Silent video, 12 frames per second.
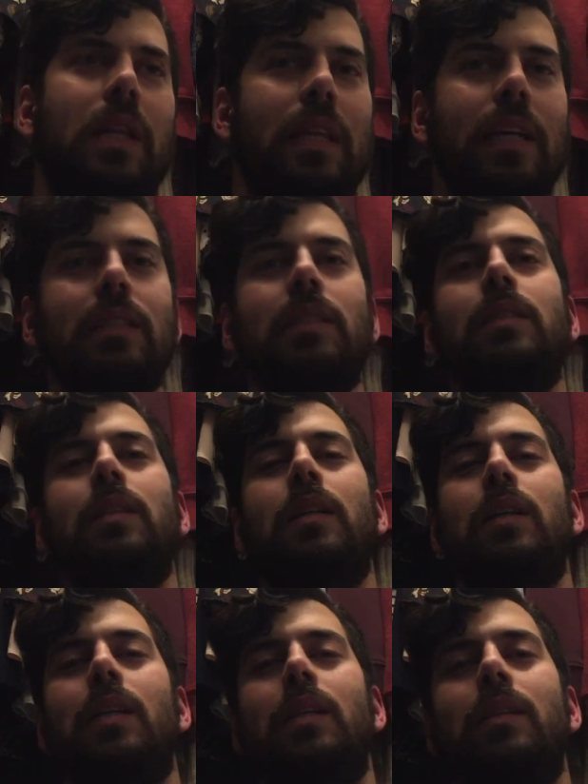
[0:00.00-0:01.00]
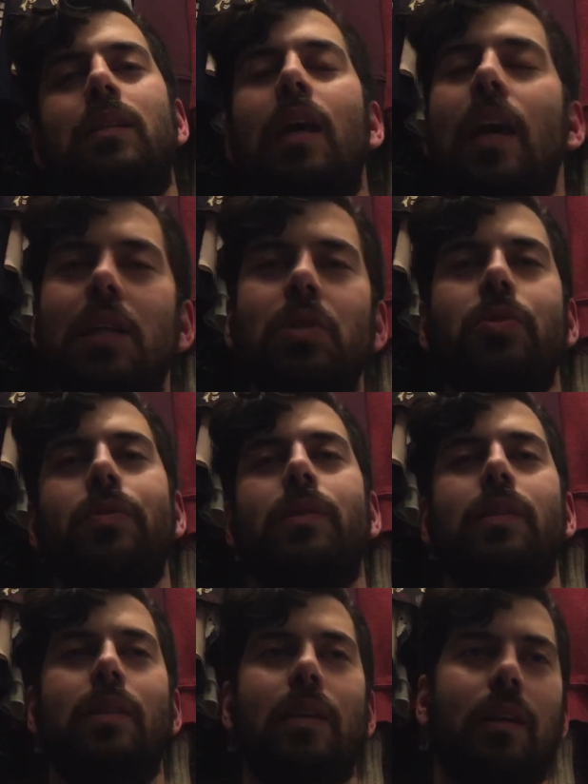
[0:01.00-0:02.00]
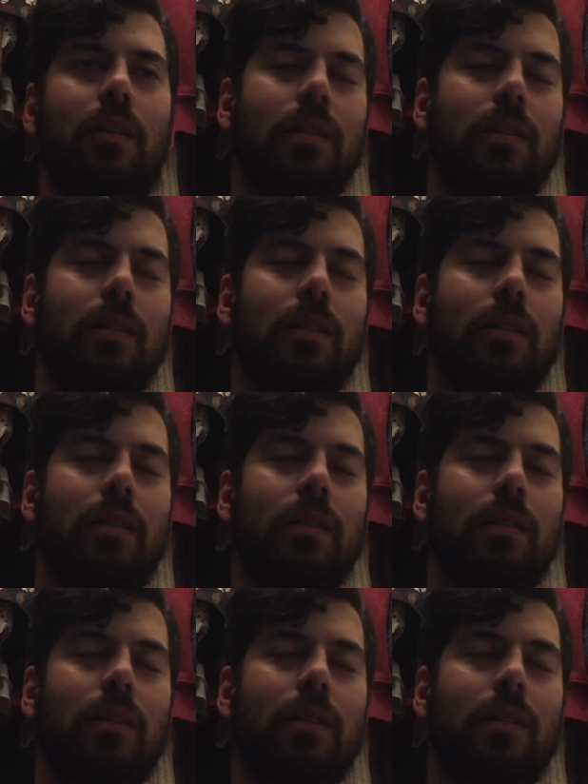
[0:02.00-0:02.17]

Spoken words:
This is interesting.